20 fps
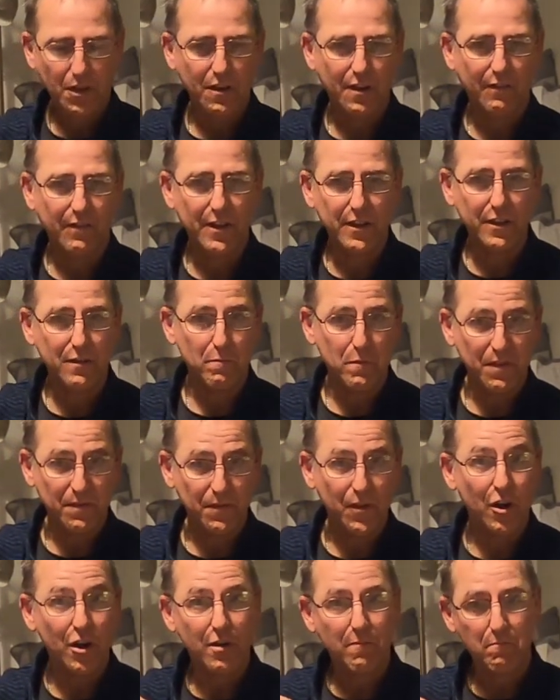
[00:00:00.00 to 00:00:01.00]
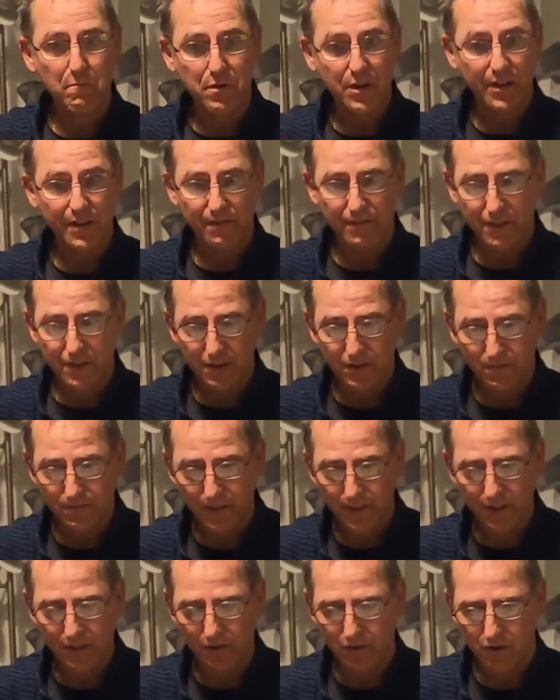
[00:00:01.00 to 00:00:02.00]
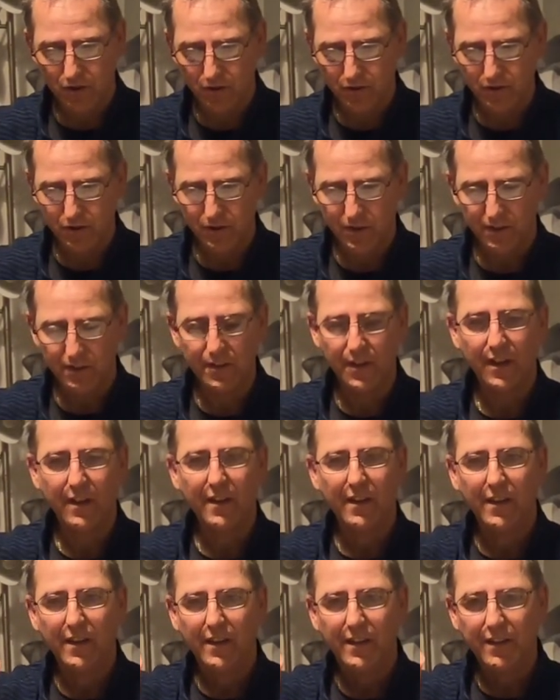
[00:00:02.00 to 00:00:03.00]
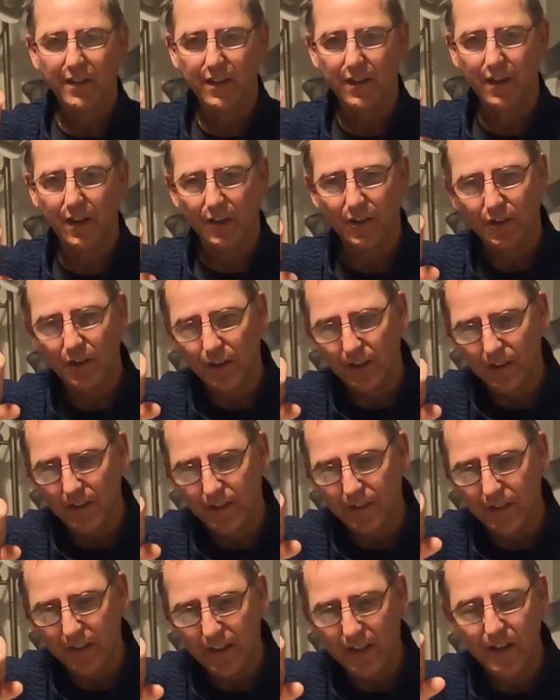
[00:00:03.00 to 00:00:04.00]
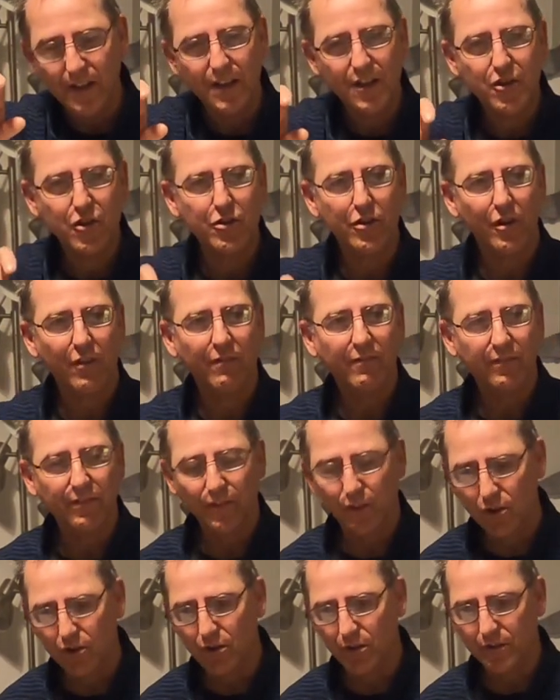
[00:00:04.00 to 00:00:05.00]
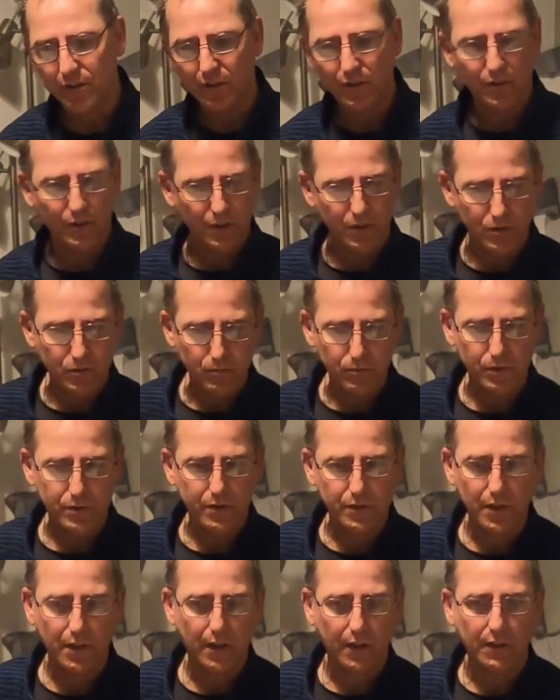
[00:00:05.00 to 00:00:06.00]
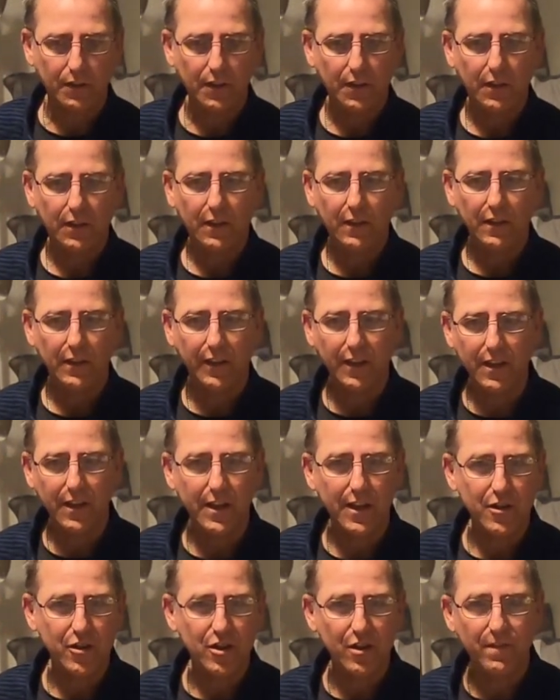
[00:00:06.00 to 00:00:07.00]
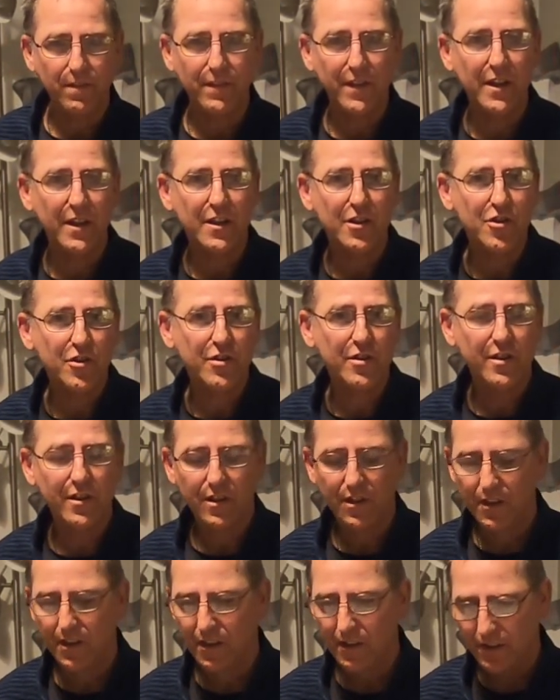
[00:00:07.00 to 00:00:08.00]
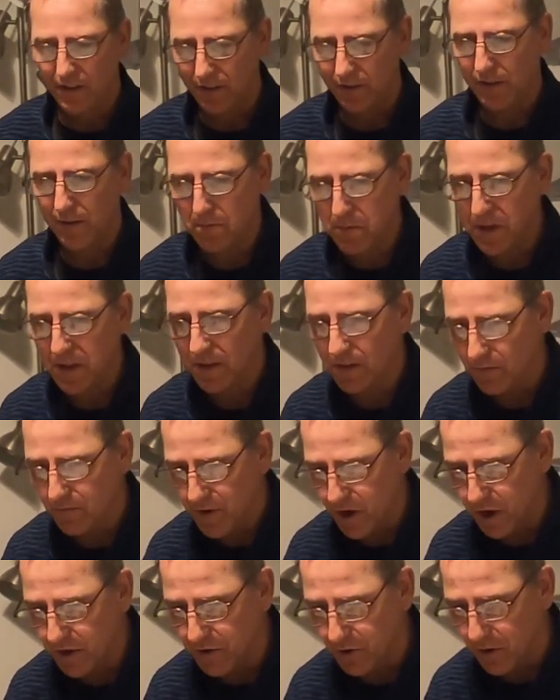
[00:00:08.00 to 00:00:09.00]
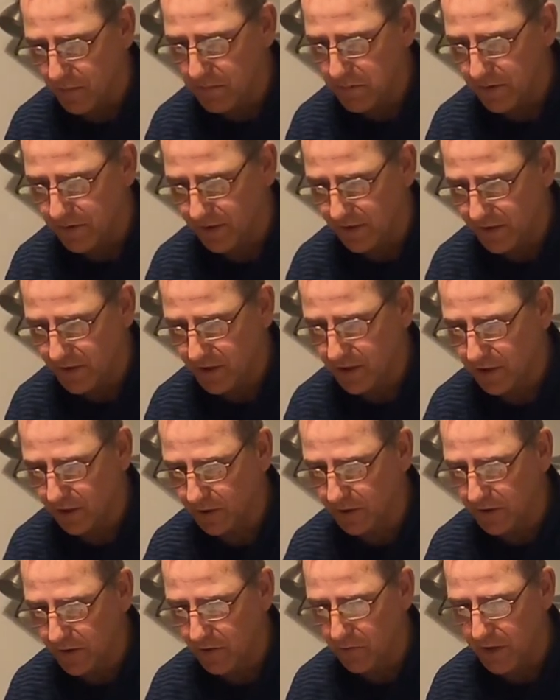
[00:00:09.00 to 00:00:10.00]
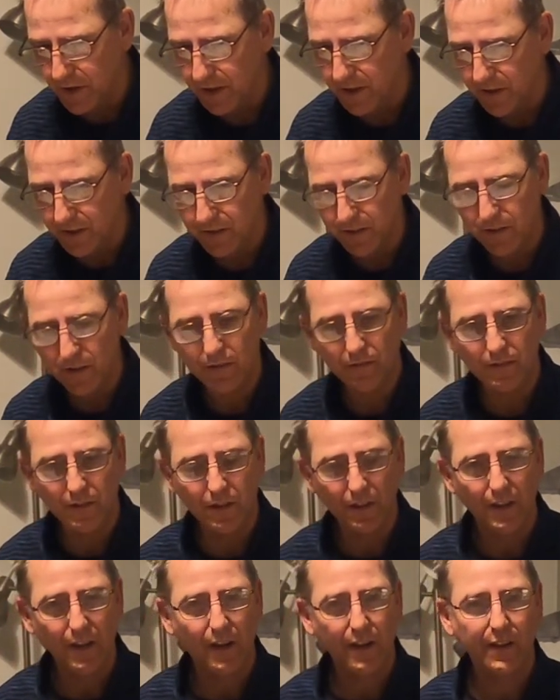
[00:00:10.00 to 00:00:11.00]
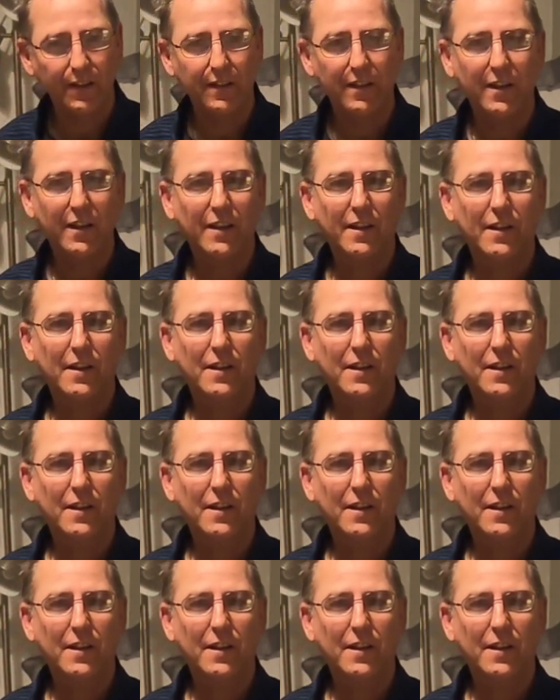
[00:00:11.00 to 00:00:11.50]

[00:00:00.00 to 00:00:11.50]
I've had it before in previous videos. You get a little indication on float, and you think, oh, is that a cagey fish? And you pick the rod up, and it's still doing it, and you're like,